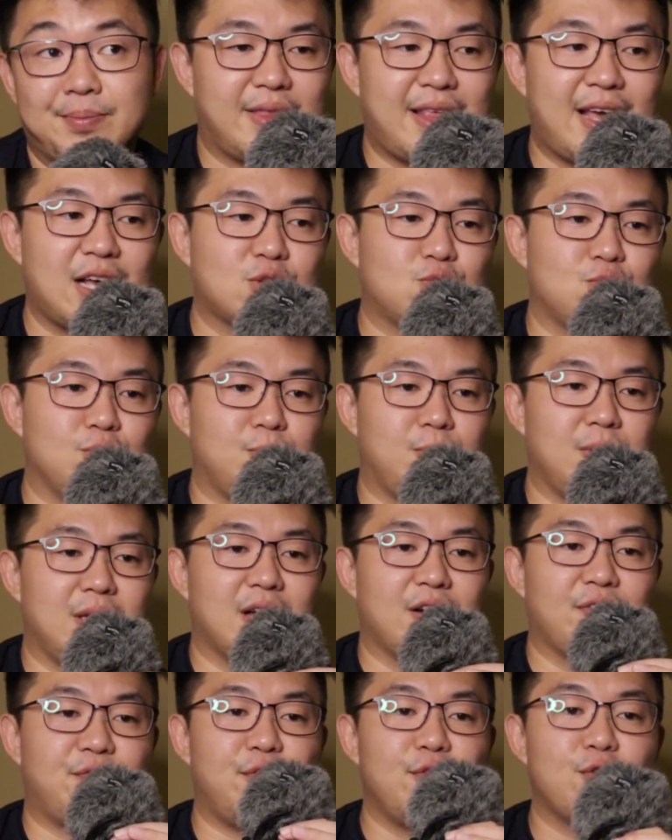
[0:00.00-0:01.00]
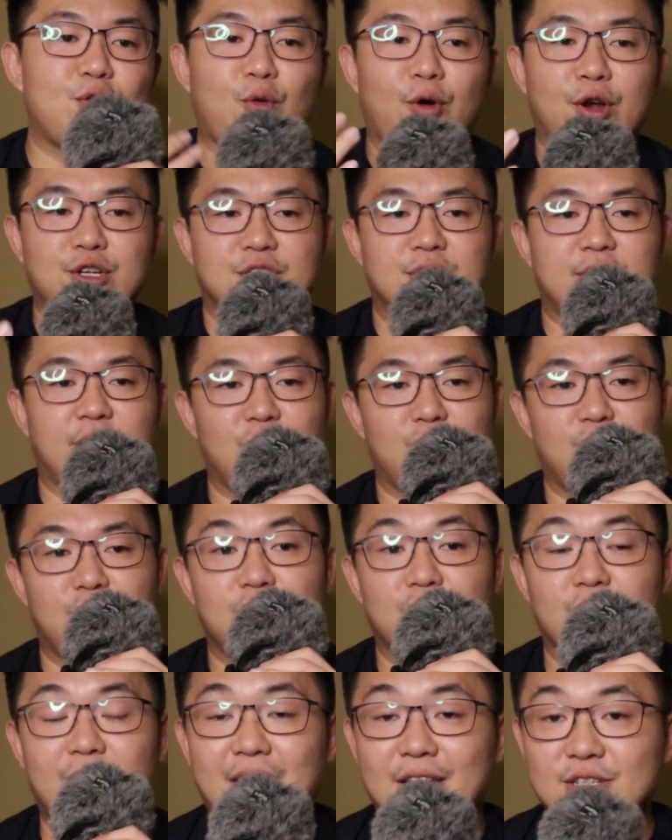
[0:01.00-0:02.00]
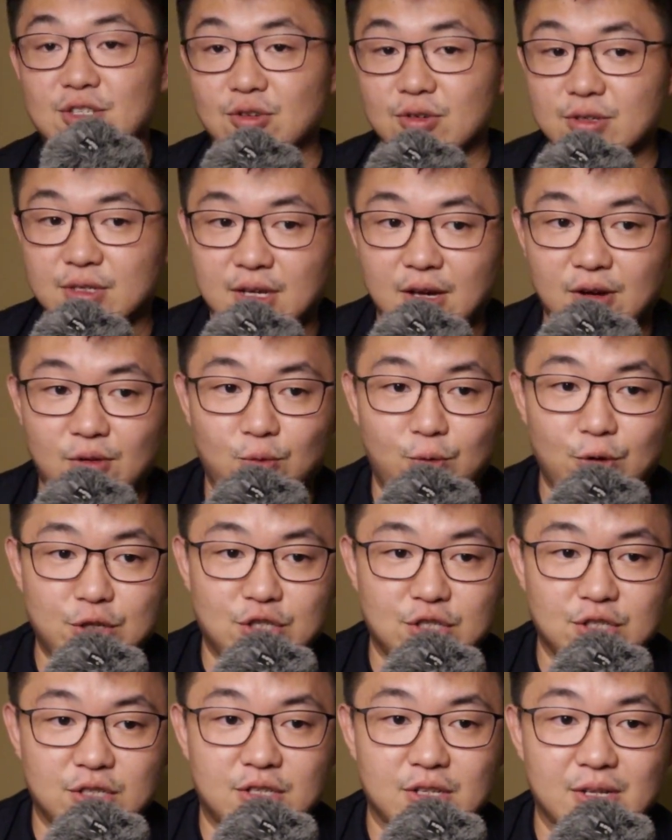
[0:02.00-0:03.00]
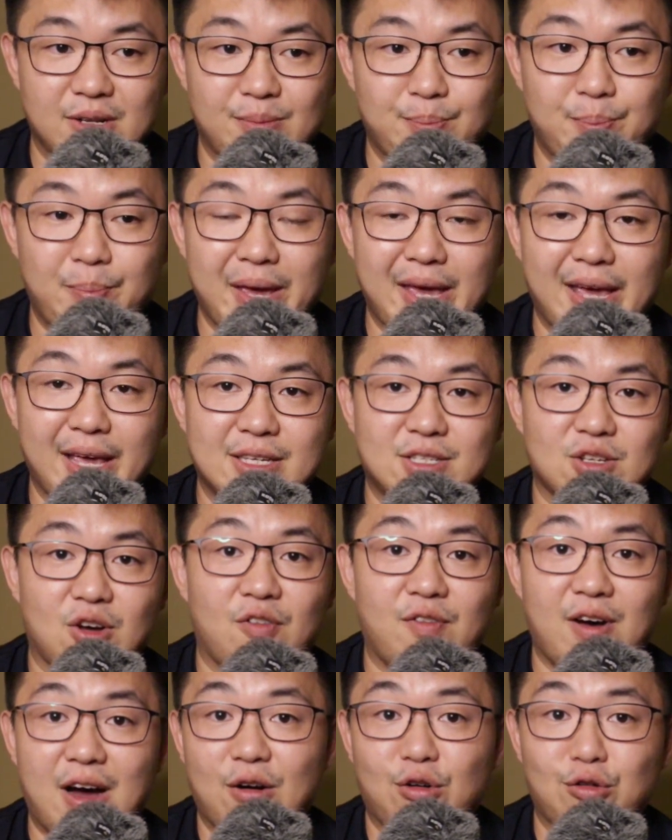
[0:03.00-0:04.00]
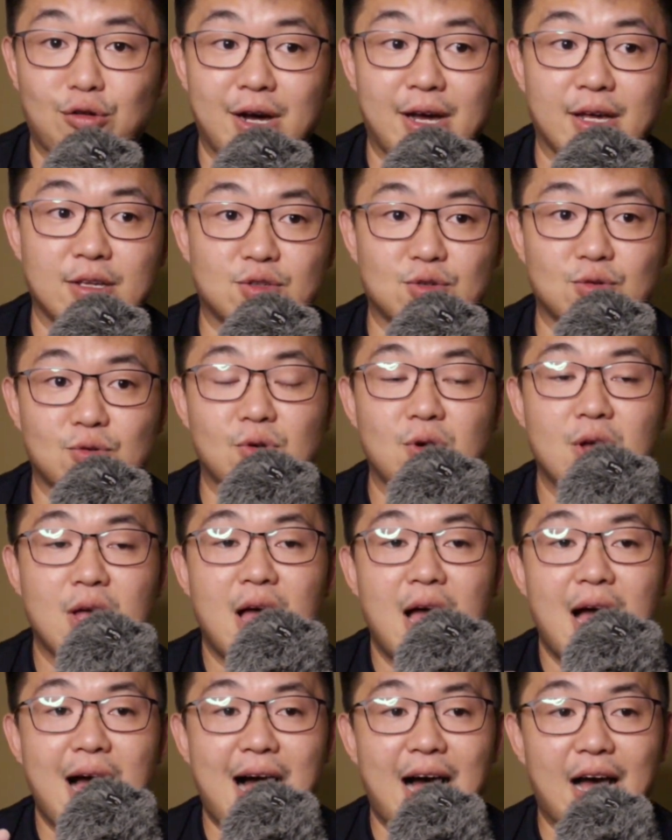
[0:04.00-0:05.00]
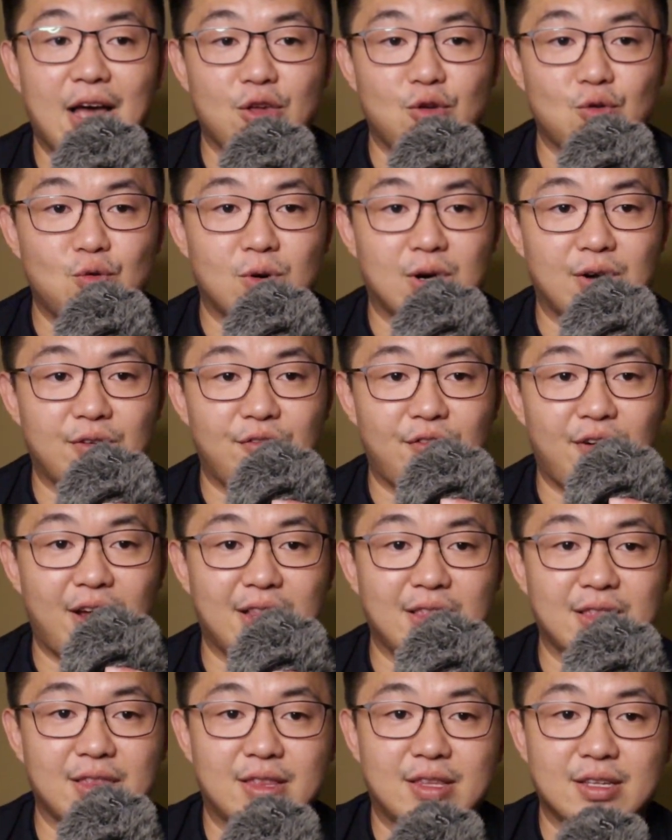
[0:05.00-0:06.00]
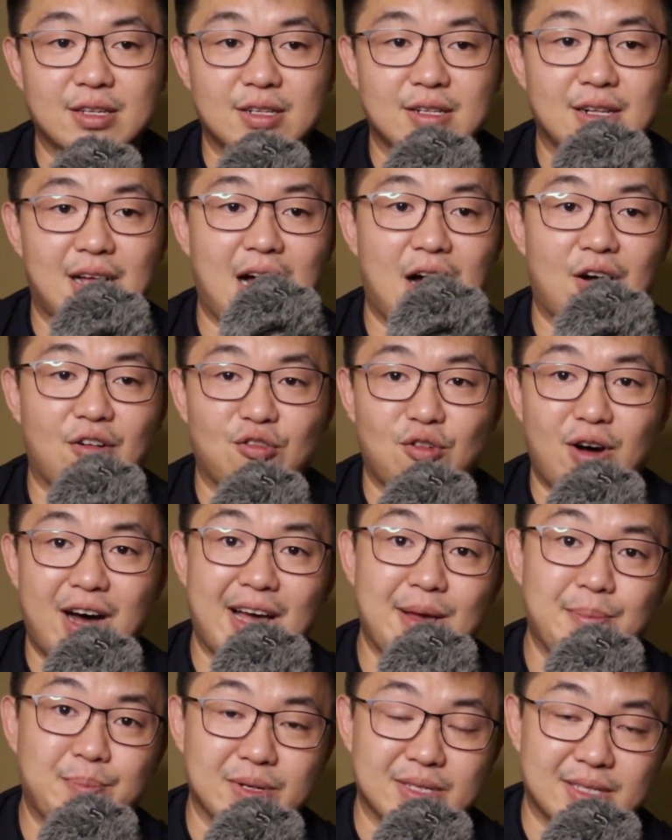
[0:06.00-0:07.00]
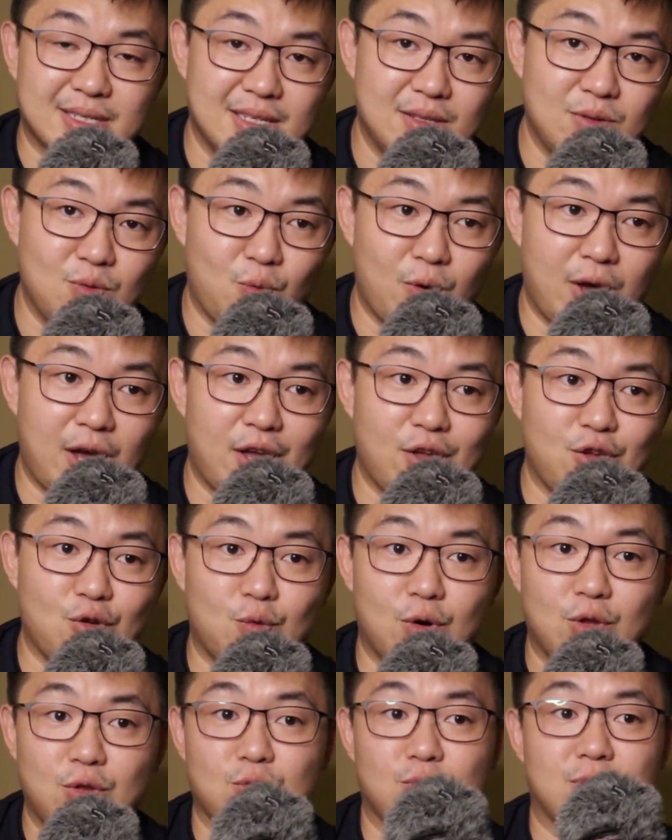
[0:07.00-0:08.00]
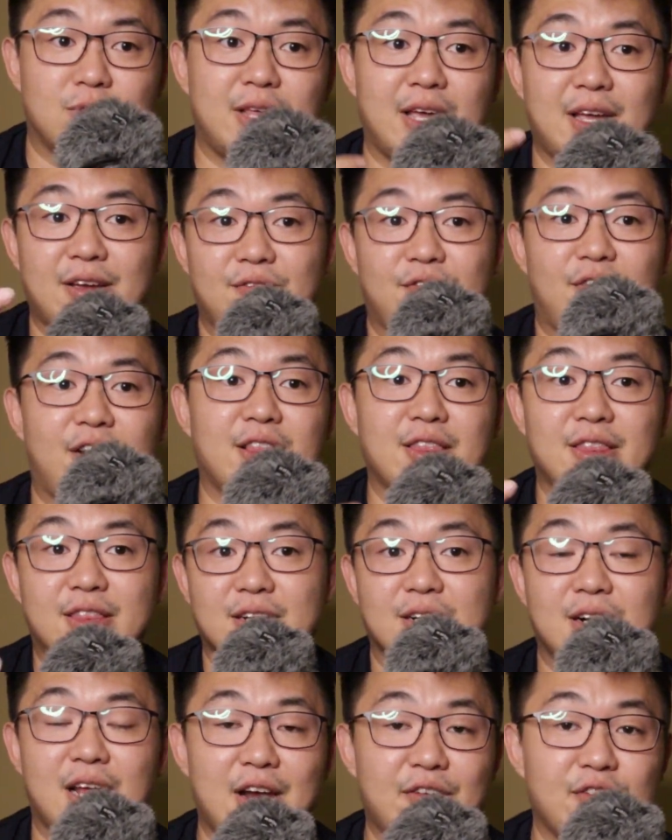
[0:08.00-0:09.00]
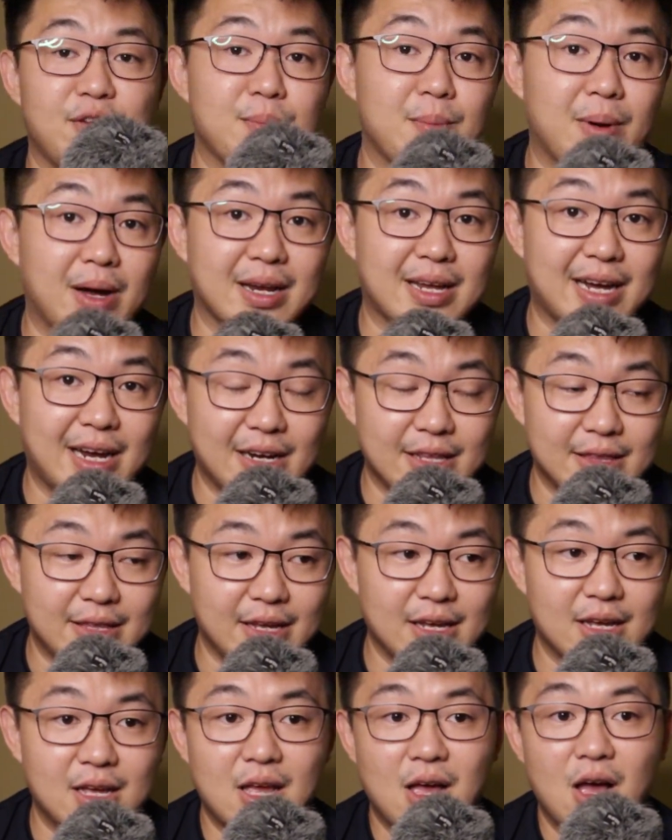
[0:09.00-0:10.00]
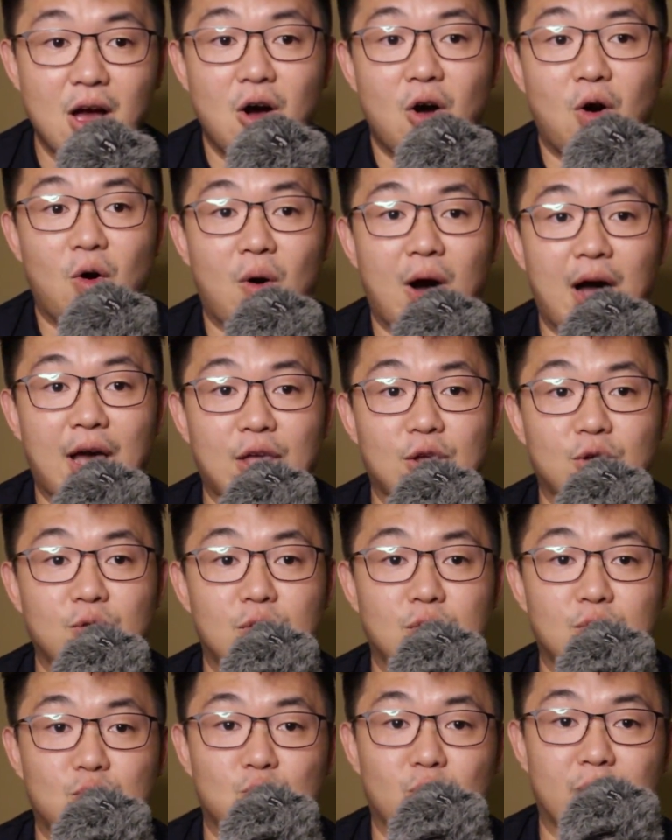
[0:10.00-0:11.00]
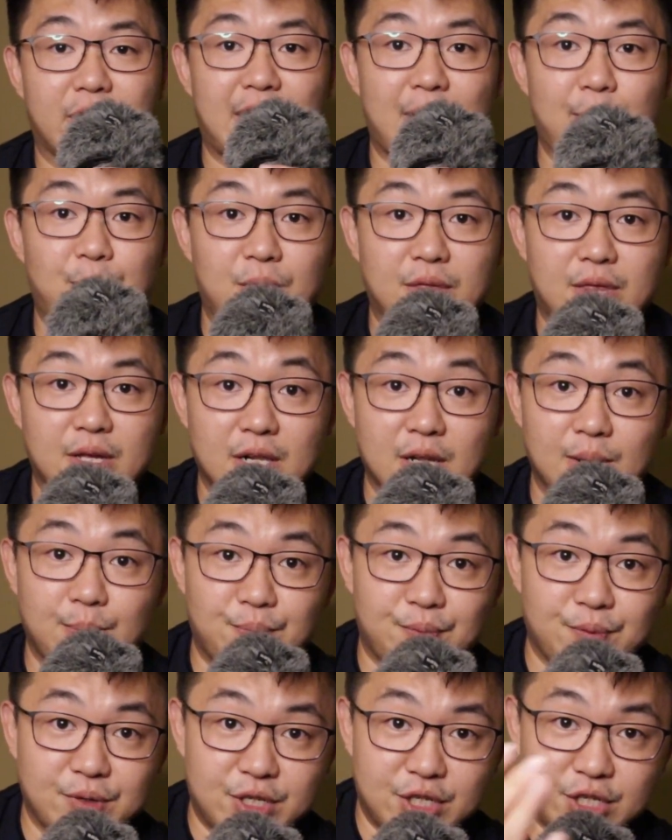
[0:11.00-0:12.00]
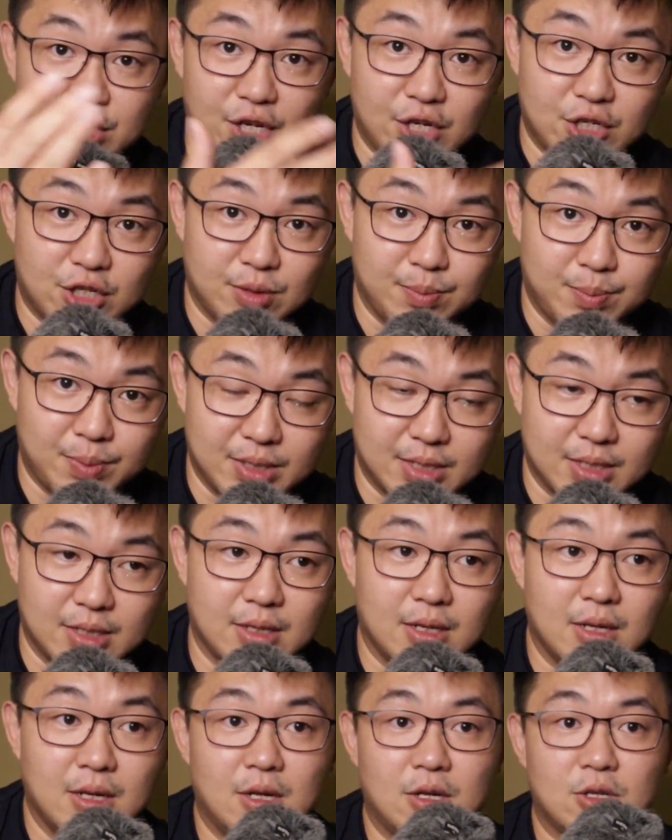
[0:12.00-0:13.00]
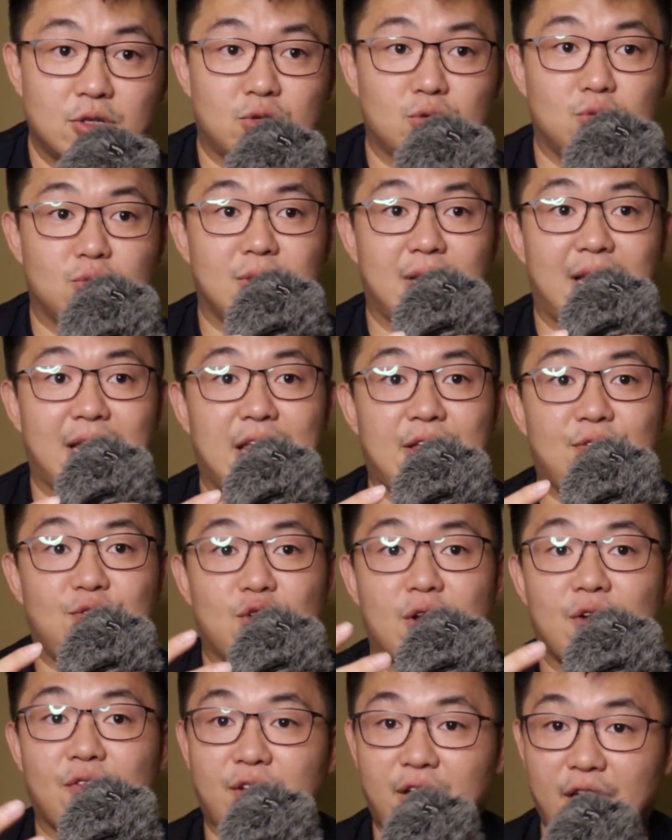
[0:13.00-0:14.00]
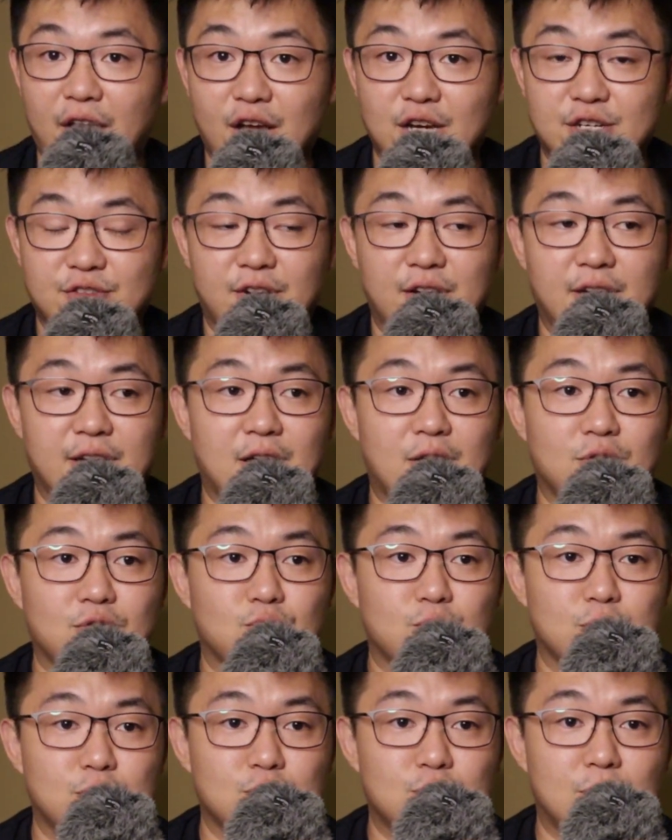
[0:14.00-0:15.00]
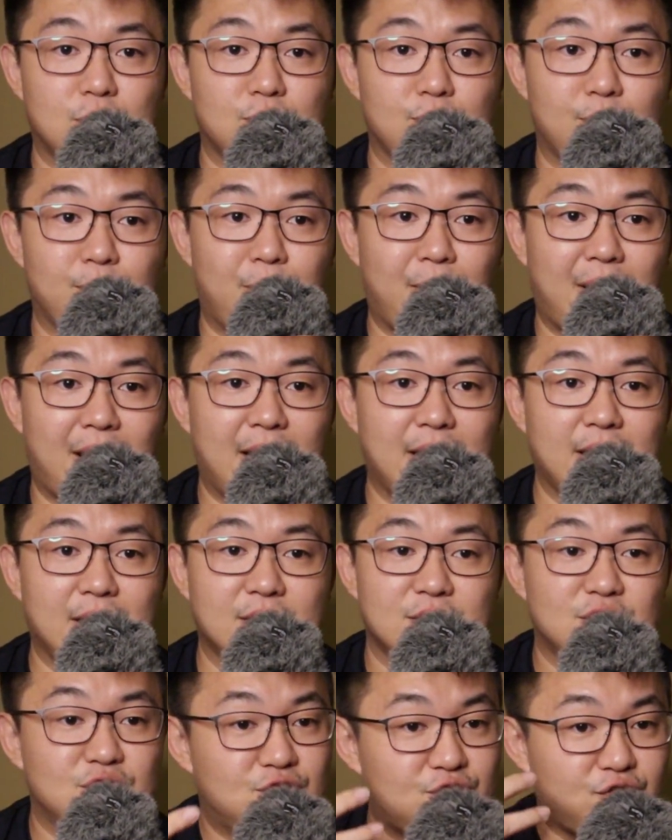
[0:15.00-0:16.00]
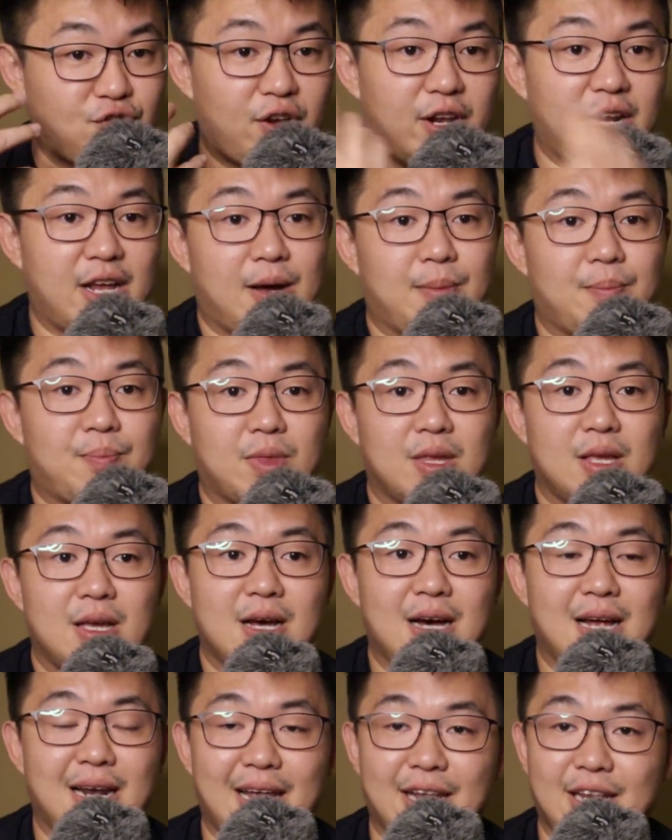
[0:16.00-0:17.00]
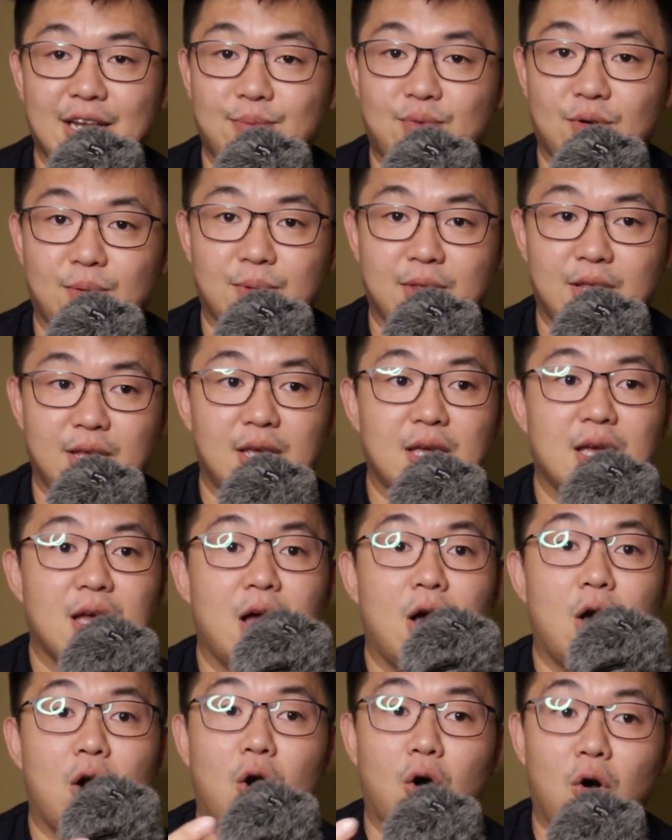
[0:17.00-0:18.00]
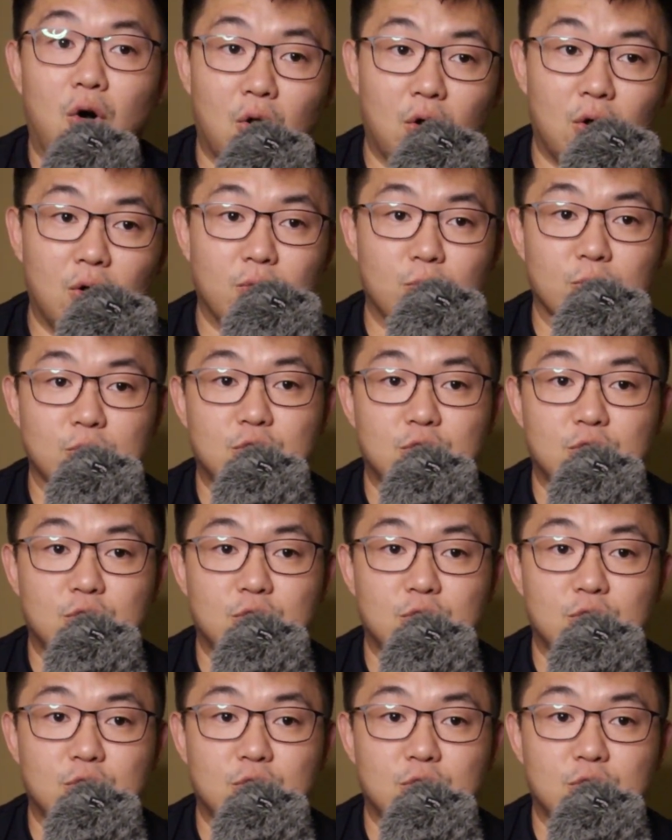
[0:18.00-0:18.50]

Next would be a few questions that you need to ask yourself, which is your base of ROI. So are you a rental ROI person where you want to take rental every month kind of thing? Or are you into a capital appreciation person? So like if you have cash right now, would you want to buy straight up a landed property? Or